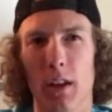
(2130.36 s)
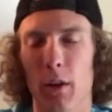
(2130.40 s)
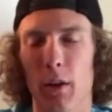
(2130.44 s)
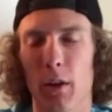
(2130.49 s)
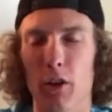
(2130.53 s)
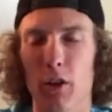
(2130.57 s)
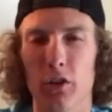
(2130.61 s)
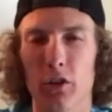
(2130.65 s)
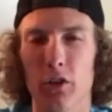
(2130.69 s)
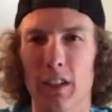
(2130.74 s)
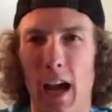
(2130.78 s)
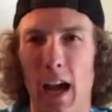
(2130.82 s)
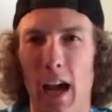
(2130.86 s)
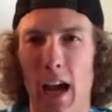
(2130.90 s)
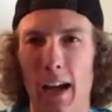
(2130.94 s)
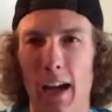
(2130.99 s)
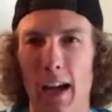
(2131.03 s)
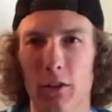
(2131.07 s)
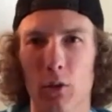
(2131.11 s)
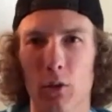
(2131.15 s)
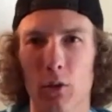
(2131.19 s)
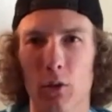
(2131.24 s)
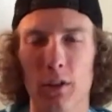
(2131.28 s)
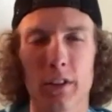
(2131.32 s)
They're usually
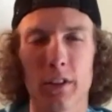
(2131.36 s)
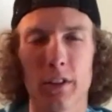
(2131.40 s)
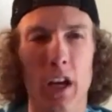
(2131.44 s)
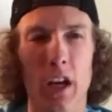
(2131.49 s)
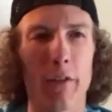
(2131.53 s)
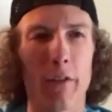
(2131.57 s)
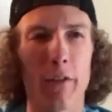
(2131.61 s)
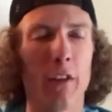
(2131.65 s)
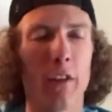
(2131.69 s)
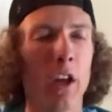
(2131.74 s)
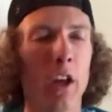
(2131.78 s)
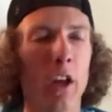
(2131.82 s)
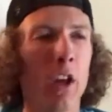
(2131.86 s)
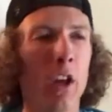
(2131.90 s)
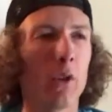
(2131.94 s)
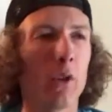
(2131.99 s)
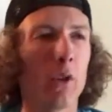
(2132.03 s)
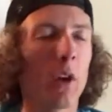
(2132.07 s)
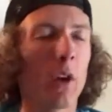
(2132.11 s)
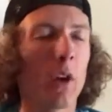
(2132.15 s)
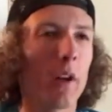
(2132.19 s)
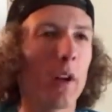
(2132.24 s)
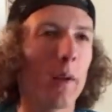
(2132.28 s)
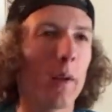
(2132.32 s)
tactical and stuff.
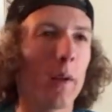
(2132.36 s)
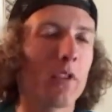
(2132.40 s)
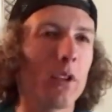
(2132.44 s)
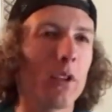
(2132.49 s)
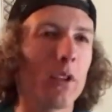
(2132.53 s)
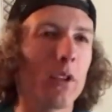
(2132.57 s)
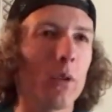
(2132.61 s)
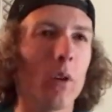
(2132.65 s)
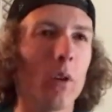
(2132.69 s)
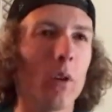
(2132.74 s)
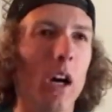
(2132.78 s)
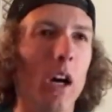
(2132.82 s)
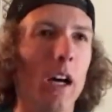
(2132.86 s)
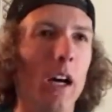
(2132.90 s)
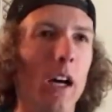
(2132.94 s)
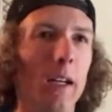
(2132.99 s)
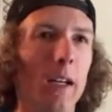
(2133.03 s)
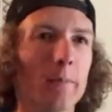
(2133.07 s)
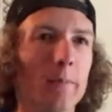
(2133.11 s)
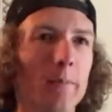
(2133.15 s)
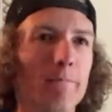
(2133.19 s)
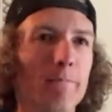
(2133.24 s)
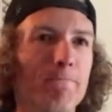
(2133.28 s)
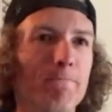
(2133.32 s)
So I went up
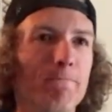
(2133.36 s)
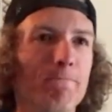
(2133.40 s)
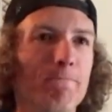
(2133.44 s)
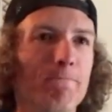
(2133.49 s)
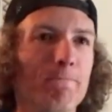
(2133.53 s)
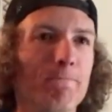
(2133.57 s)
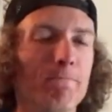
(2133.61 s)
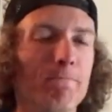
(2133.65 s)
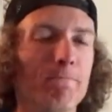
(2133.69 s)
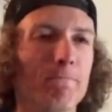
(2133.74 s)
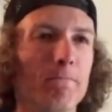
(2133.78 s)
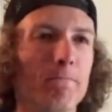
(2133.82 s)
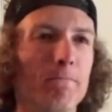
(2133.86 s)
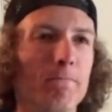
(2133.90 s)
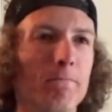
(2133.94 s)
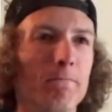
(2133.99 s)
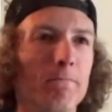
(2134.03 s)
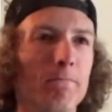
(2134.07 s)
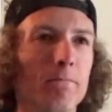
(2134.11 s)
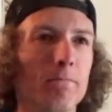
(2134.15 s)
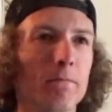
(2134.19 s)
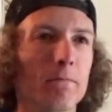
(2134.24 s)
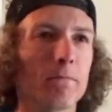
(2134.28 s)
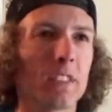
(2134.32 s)
to
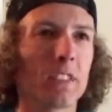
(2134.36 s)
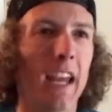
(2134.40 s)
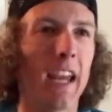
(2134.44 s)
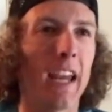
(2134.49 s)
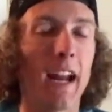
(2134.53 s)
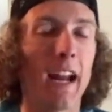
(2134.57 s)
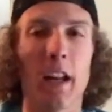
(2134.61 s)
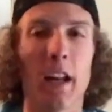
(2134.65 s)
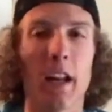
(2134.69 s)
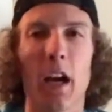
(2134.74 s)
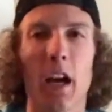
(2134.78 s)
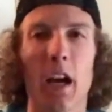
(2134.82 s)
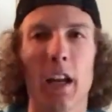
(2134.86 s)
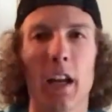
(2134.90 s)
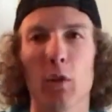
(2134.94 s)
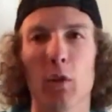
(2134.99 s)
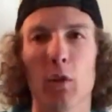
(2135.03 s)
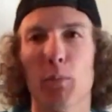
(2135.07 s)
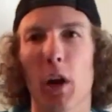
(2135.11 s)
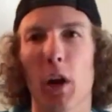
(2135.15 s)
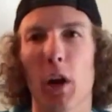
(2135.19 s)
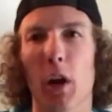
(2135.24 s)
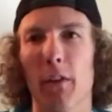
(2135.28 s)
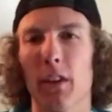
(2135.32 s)
Canada, and
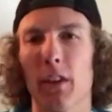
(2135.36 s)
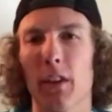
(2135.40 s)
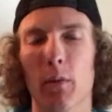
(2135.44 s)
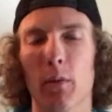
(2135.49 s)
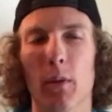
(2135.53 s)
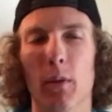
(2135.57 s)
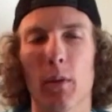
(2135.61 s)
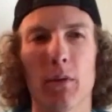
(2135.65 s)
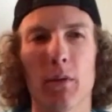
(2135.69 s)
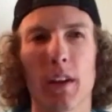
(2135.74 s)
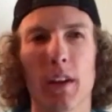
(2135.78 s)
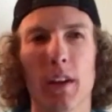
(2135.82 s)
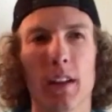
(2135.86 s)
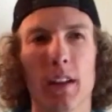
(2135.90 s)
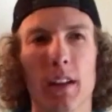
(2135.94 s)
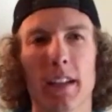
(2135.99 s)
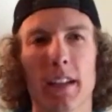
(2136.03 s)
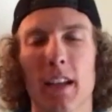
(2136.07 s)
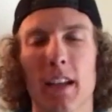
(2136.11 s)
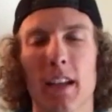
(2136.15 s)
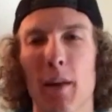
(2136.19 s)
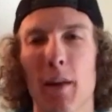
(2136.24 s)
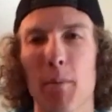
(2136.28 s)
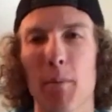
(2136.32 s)
it was perfect. The race was at
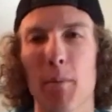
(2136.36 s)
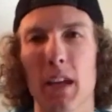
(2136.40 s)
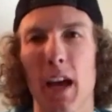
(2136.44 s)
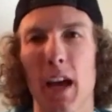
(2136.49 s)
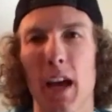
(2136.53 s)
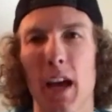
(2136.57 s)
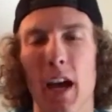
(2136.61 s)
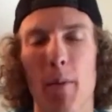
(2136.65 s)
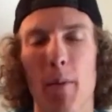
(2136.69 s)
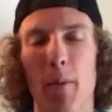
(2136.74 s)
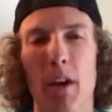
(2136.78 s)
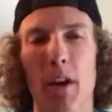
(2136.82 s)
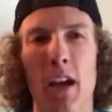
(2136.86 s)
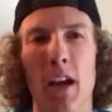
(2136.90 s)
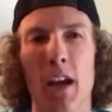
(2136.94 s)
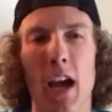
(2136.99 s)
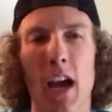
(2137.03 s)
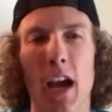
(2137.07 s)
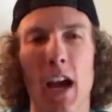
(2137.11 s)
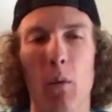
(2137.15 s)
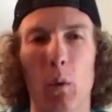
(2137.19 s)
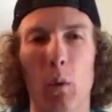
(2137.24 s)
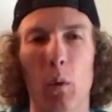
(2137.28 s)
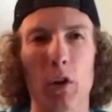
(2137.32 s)
like 10 p.m.
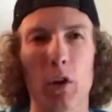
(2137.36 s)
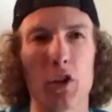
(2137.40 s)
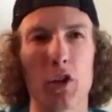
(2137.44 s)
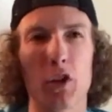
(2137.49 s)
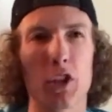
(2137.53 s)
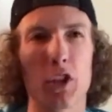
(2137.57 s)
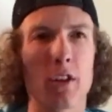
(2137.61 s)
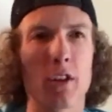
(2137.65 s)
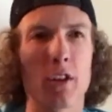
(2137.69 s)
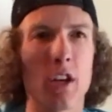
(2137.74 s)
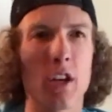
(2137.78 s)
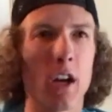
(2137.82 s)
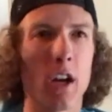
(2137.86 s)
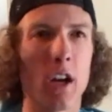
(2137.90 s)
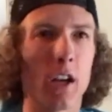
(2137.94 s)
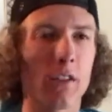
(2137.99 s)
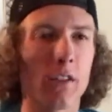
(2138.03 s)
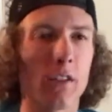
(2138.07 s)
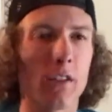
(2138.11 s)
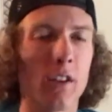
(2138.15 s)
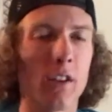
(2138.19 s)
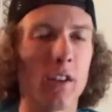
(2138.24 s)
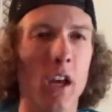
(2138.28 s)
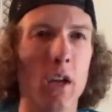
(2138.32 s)
at World
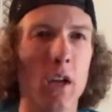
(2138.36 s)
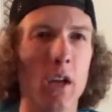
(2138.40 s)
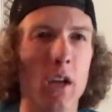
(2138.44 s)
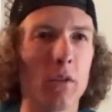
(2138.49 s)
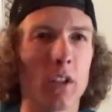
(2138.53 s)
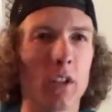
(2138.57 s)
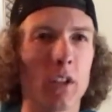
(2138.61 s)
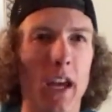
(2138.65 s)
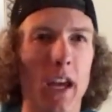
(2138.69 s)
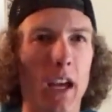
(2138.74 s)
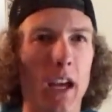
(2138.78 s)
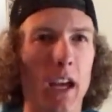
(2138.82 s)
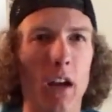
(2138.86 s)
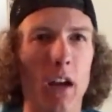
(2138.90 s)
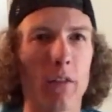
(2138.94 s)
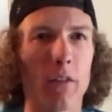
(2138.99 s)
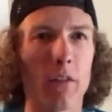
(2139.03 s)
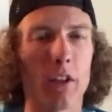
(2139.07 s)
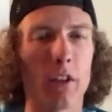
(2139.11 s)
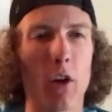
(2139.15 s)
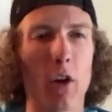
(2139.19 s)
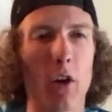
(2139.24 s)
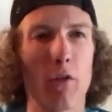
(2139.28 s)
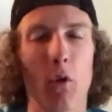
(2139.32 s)
Juniors. It was like, I
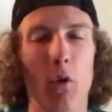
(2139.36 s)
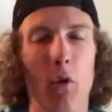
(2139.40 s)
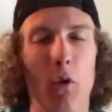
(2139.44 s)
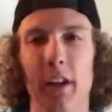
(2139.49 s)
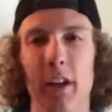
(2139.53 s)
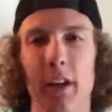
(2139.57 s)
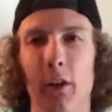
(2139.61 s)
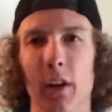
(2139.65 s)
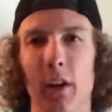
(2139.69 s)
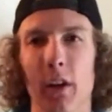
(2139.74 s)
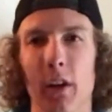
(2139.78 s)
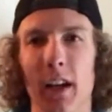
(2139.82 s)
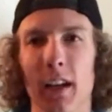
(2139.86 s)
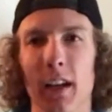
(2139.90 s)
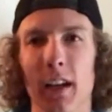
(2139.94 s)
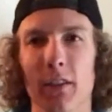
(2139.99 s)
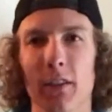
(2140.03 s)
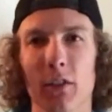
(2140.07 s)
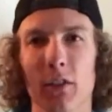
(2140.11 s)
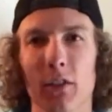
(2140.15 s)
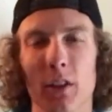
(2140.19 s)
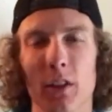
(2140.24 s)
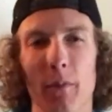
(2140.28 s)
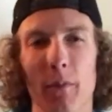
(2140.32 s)
don't even know, 40
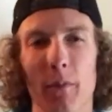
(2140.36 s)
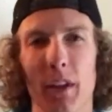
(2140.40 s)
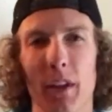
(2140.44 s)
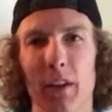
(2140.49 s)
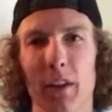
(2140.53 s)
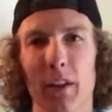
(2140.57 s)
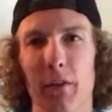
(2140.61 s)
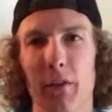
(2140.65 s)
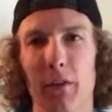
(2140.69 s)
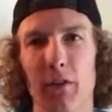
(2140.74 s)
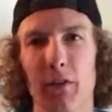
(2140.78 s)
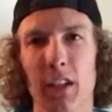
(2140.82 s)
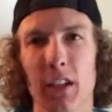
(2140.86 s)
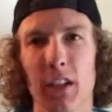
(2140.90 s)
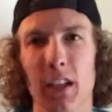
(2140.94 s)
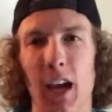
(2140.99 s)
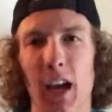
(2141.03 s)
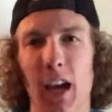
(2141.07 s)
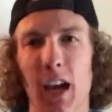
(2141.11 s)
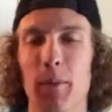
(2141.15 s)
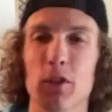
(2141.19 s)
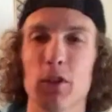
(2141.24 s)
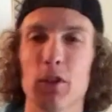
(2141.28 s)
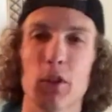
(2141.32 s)
degrees or something,
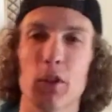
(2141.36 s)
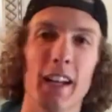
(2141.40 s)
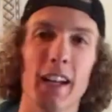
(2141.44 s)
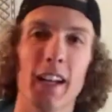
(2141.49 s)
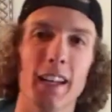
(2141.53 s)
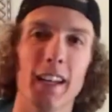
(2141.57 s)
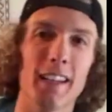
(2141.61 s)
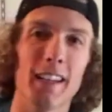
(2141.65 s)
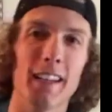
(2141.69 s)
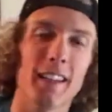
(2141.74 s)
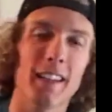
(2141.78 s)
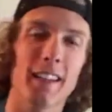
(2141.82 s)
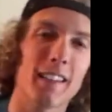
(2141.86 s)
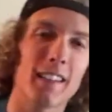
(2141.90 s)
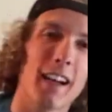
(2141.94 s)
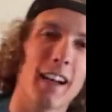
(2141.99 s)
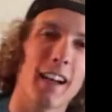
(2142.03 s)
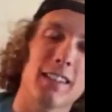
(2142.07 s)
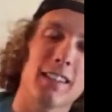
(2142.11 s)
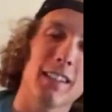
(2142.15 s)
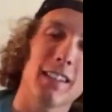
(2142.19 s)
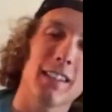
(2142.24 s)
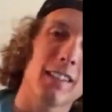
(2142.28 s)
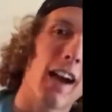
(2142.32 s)
50. I've been training in the
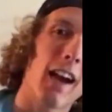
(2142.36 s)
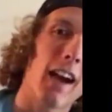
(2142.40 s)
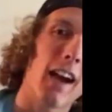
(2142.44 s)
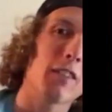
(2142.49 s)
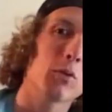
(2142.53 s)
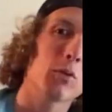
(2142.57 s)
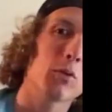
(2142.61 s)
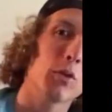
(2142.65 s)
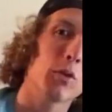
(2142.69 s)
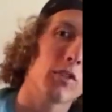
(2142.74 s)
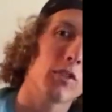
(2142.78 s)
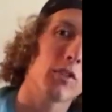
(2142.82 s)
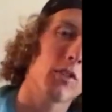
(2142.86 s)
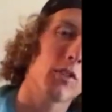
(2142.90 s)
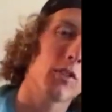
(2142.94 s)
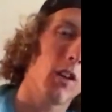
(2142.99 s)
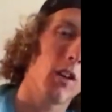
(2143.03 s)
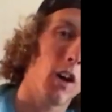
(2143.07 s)
Texas high school.